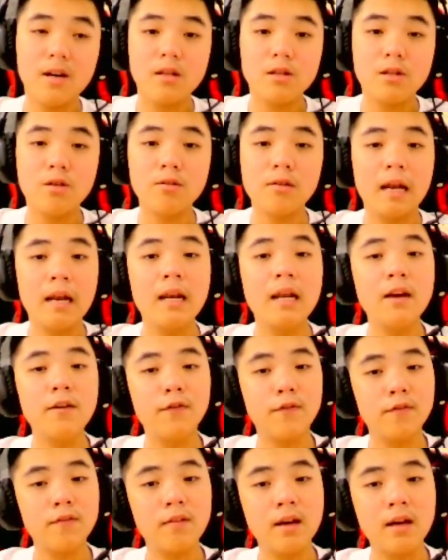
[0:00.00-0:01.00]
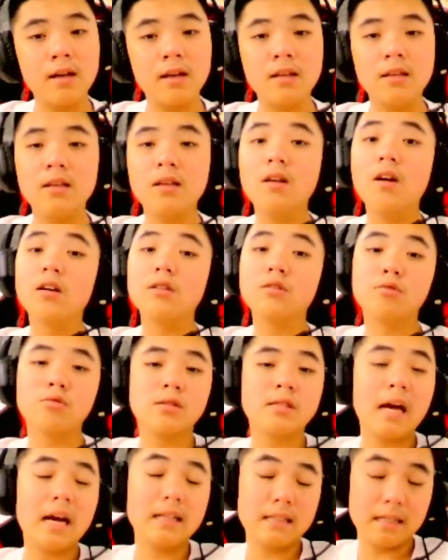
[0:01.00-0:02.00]
to can live in your
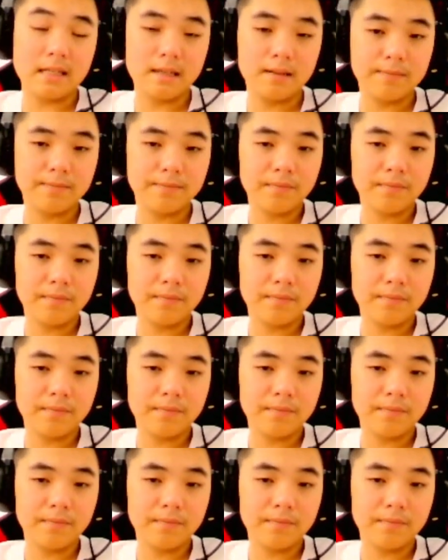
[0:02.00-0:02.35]
society.